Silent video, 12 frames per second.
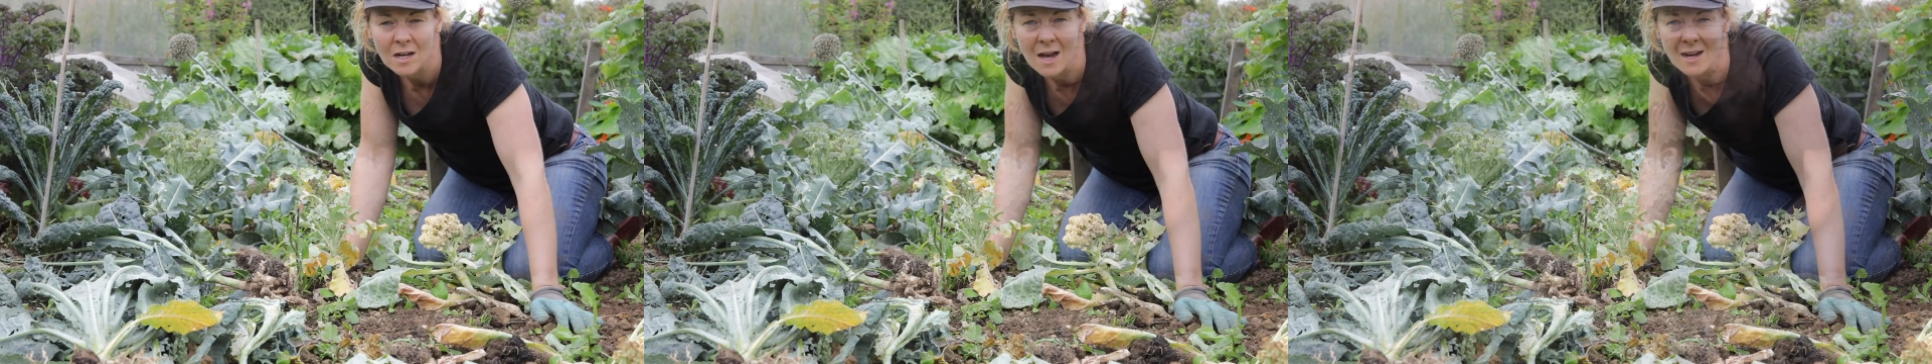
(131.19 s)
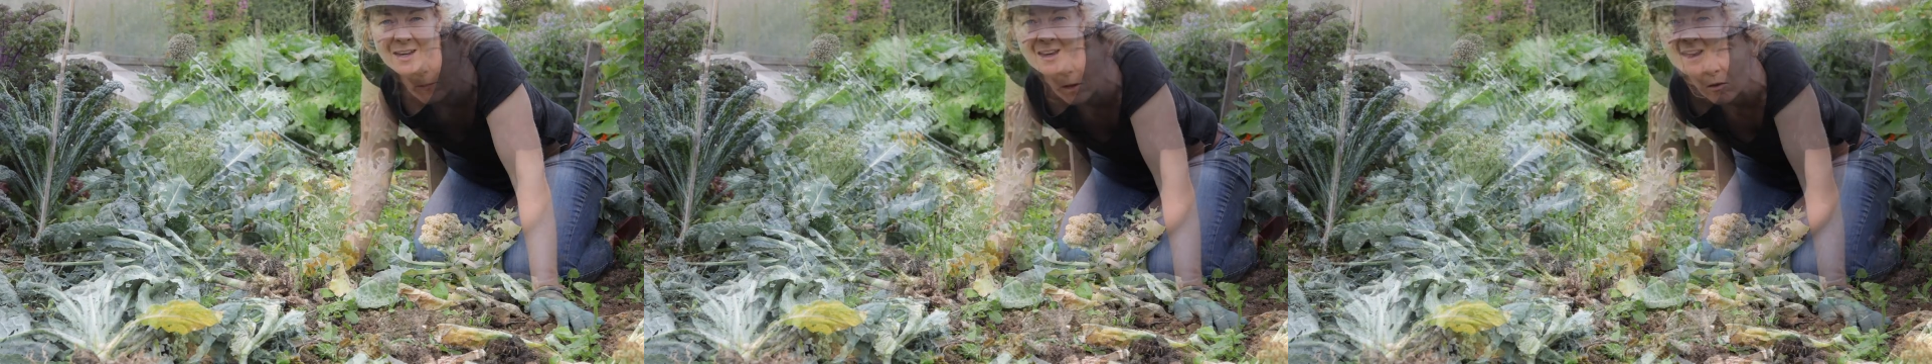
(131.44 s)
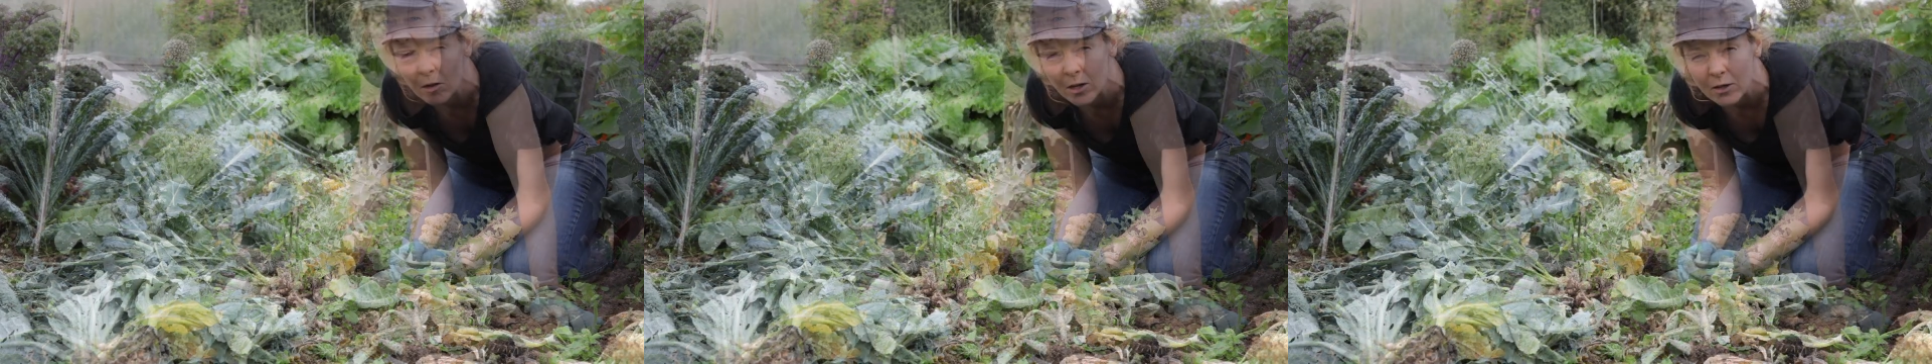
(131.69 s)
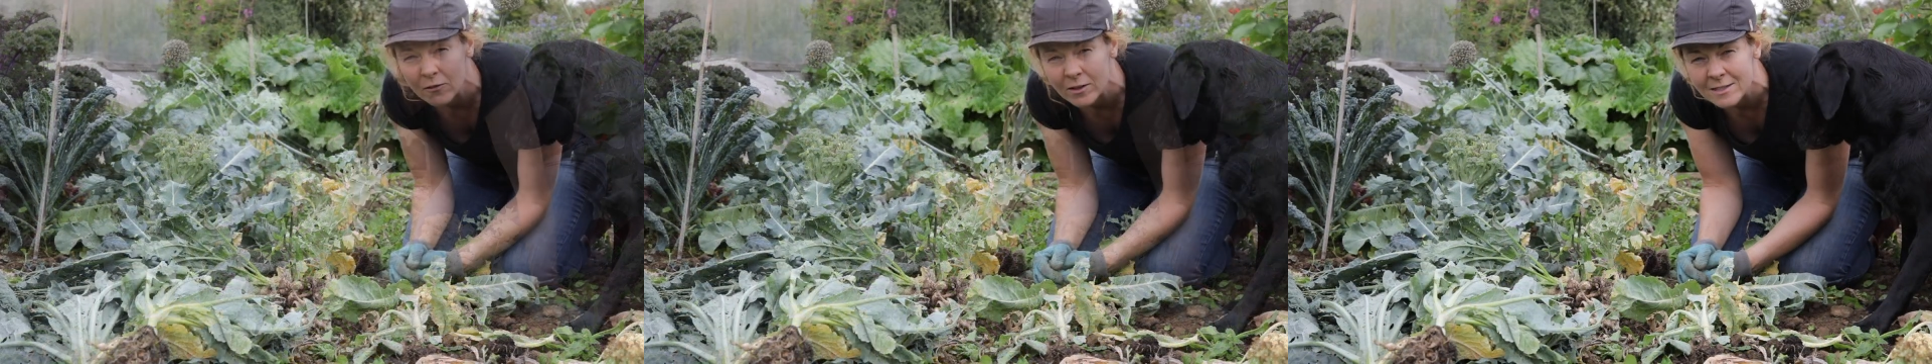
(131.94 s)
like the
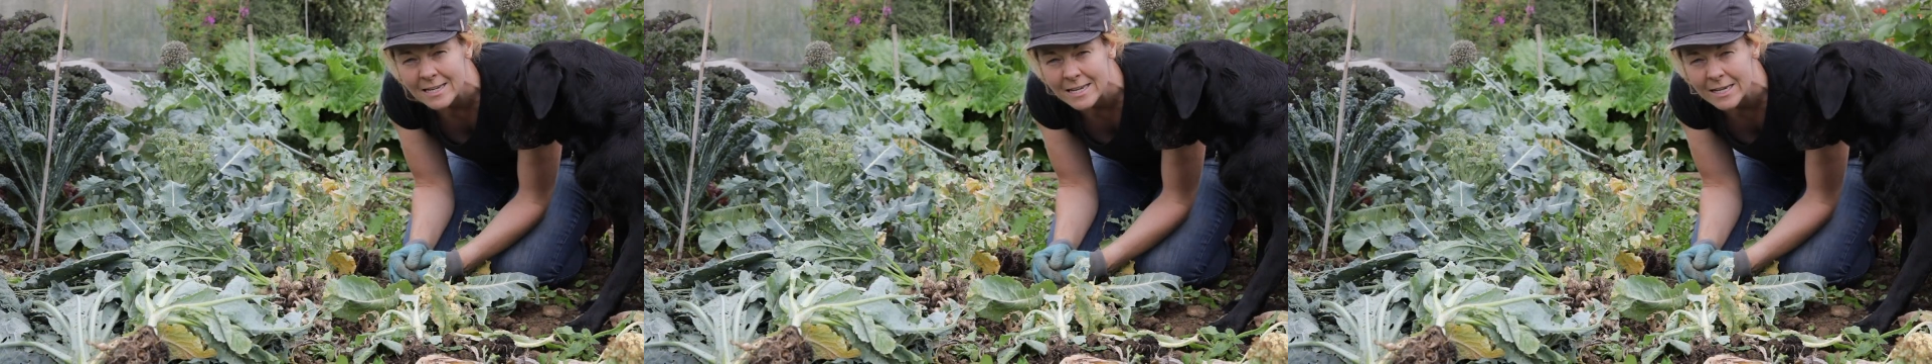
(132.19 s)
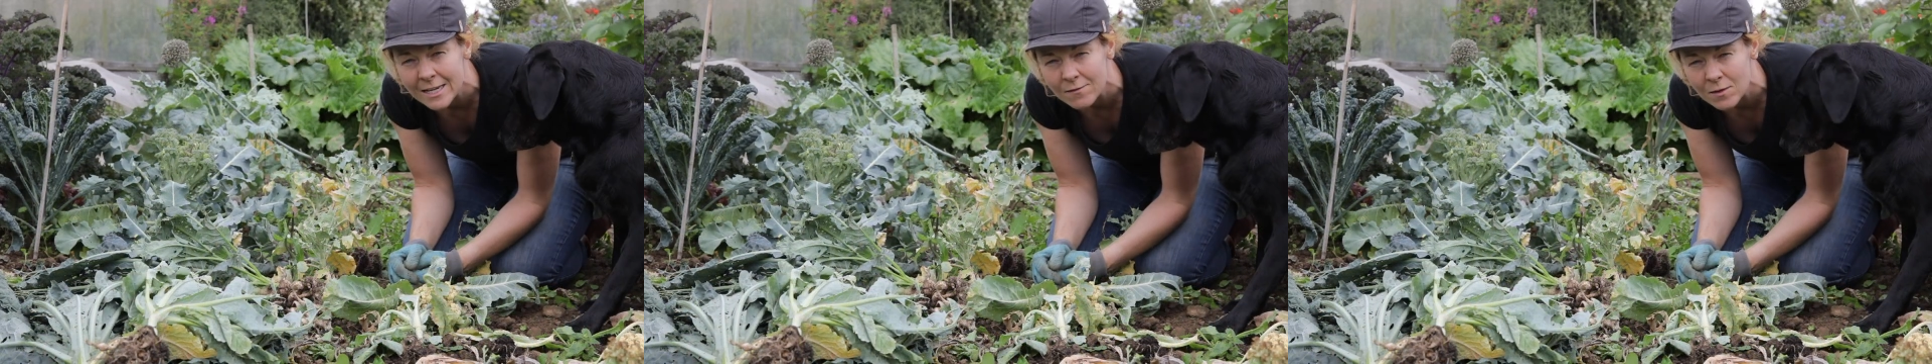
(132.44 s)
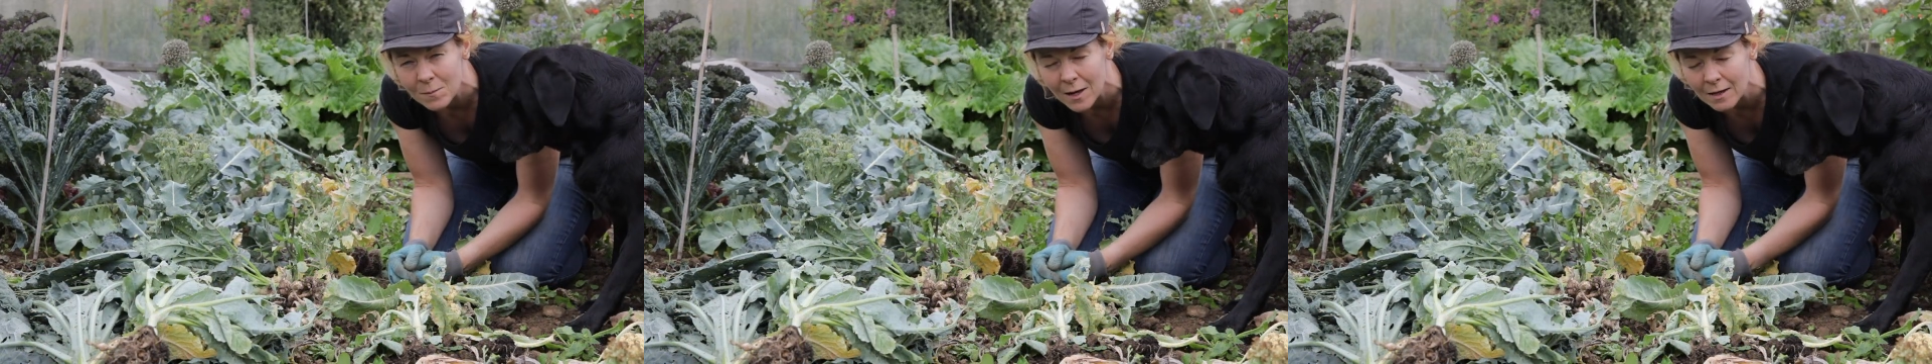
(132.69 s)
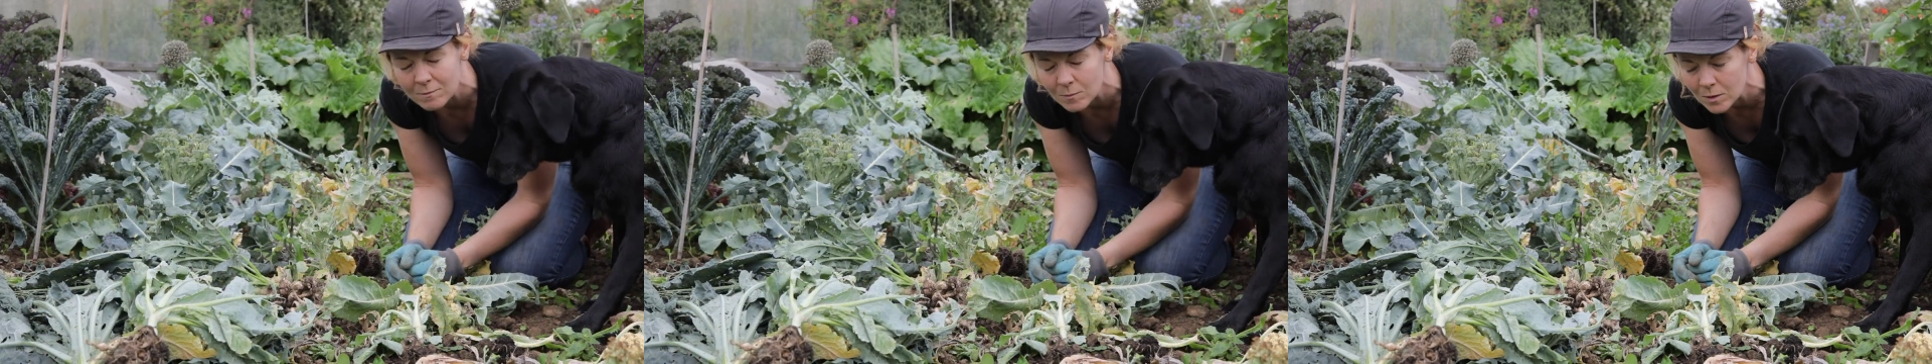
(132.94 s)
chronic fatigue of the
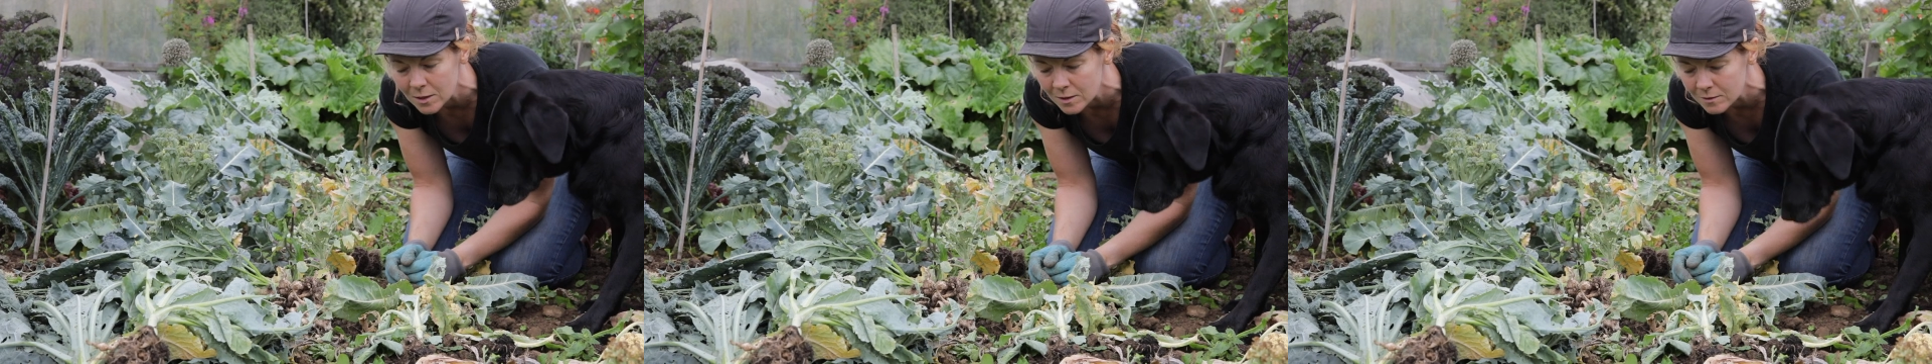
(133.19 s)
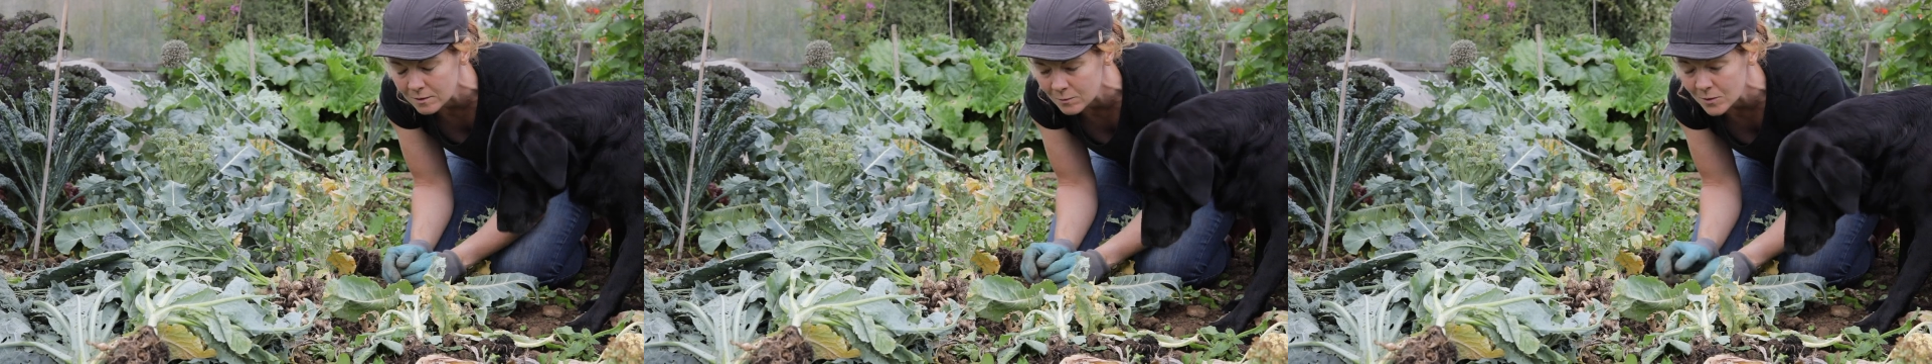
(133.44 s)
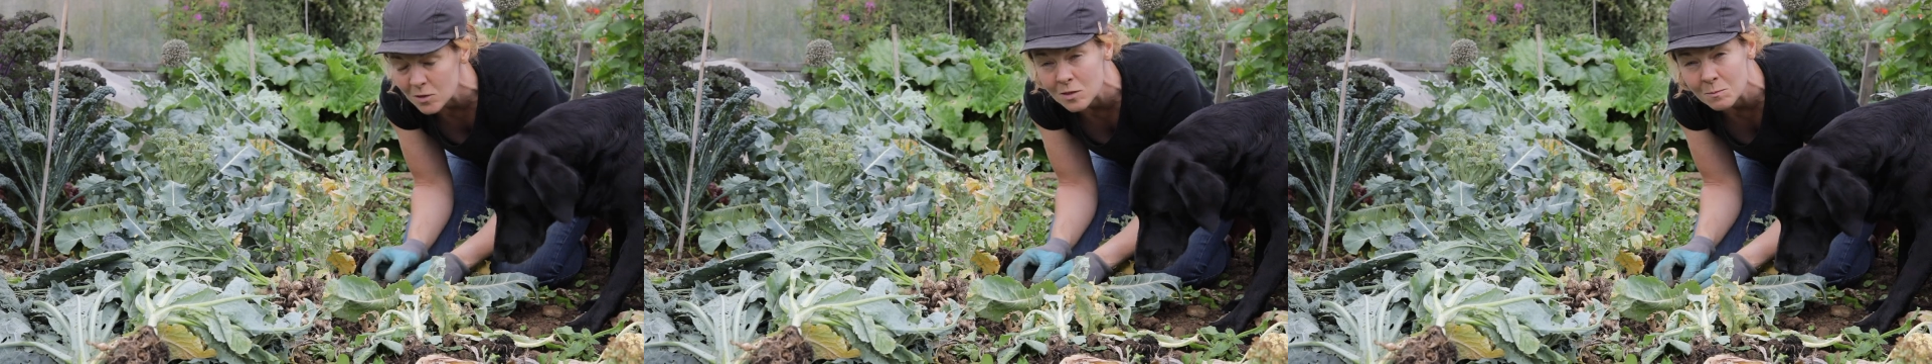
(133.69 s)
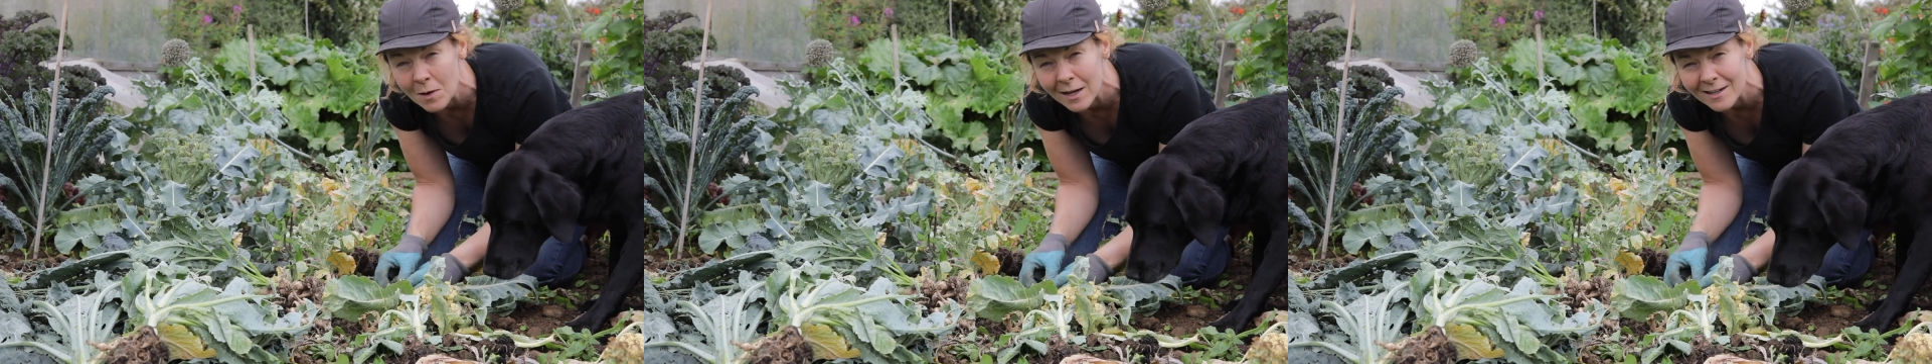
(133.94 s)
plant world, which
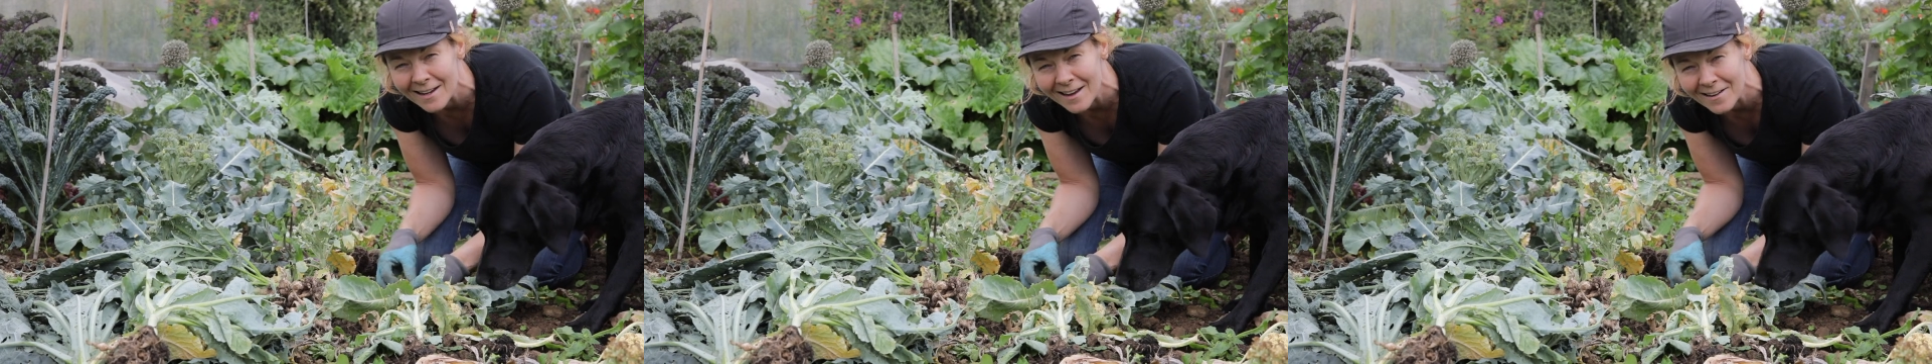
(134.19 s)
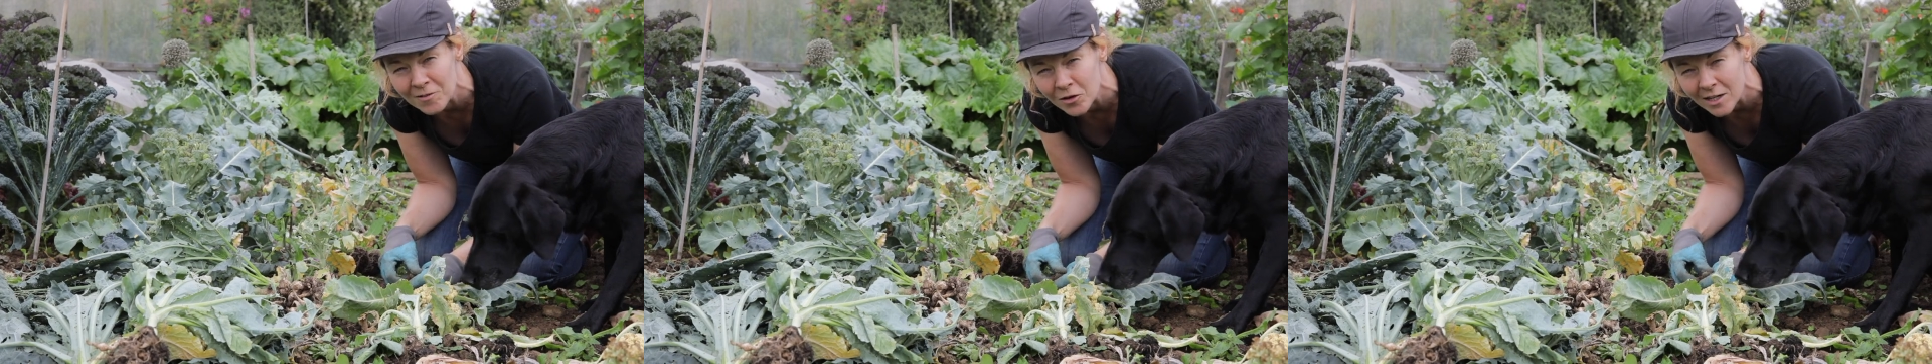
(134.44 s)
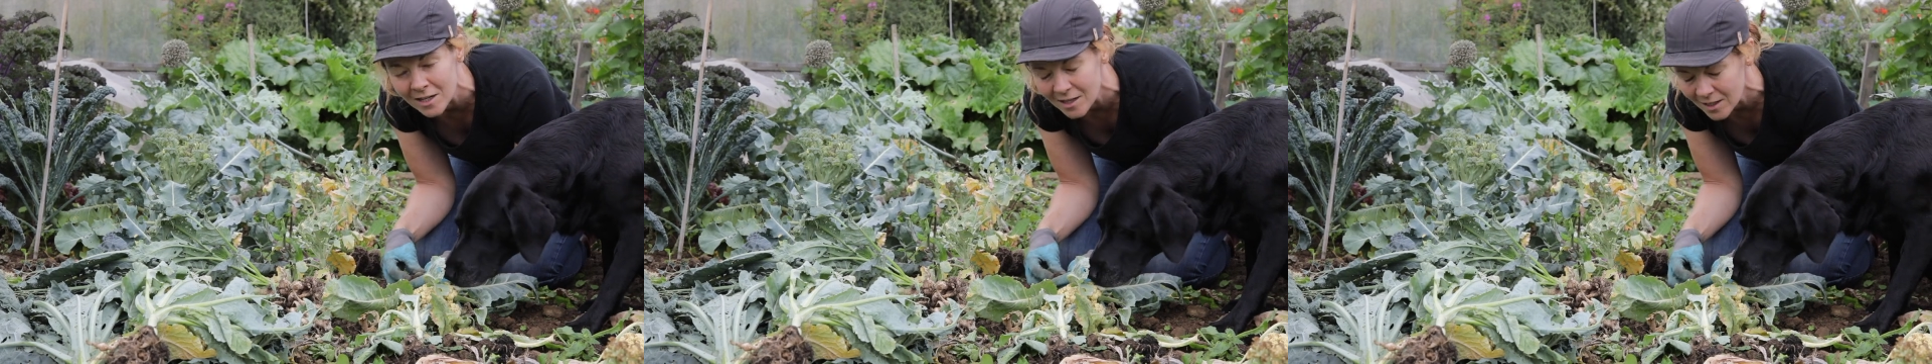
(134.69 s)
is mildly ironic